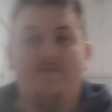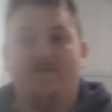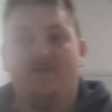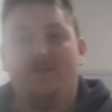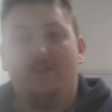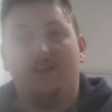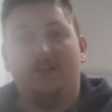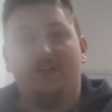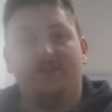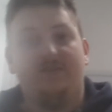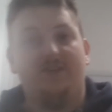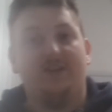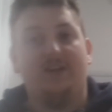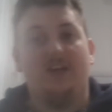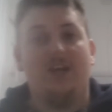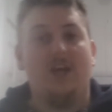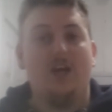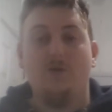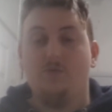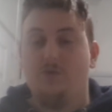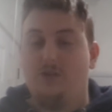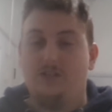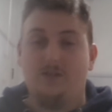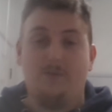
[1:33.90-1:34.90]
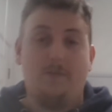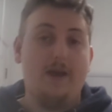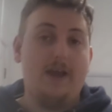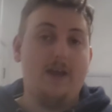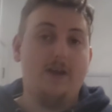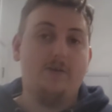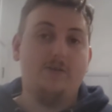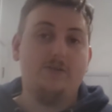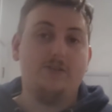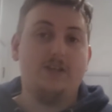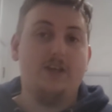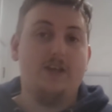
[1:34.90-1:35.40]
this video is
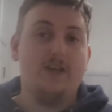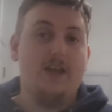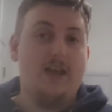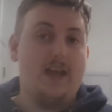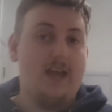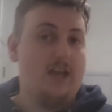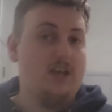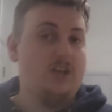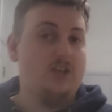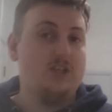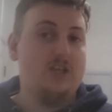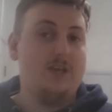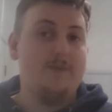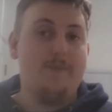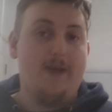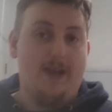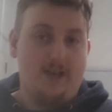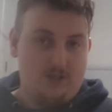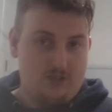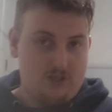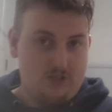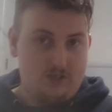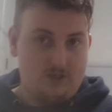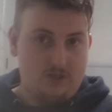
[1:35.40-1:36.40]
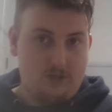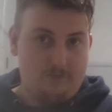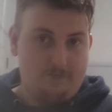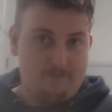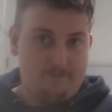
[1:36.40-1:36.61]
about energy measured.